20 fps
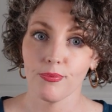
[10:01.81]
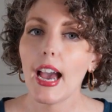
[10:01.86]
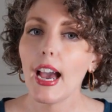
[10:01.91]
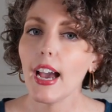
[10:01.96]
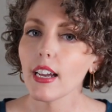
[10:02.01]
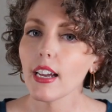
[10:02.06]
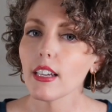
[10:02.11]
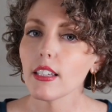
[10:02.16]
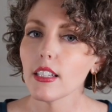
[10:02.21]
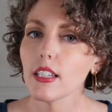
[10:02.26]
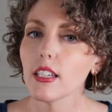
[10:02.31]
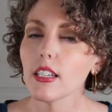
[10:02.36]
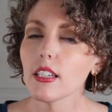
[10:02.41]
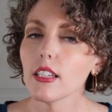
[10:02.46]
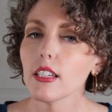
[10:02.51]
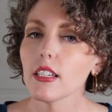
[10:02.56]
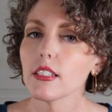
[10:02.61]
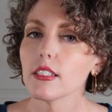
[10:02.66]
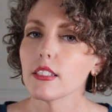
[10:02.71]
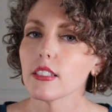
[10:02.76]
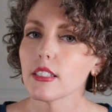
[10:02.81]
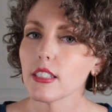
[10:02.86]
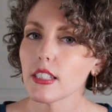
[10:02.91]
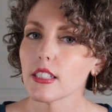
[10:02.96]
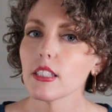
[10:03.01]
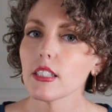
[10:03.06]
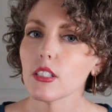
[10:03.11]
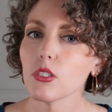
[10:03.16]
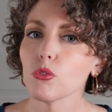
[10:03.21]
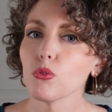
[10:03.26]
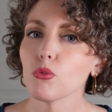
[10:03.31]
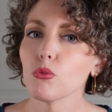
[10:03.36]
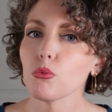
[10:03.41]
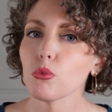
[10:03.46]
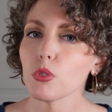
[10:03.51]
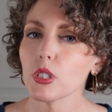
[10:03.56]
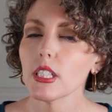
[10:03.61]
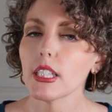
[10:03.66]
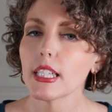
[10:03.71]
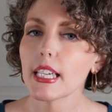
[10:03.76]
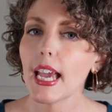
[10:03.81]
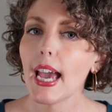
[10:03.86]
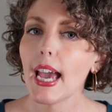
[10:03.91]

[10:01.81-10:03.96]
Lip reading: Acne doesn't really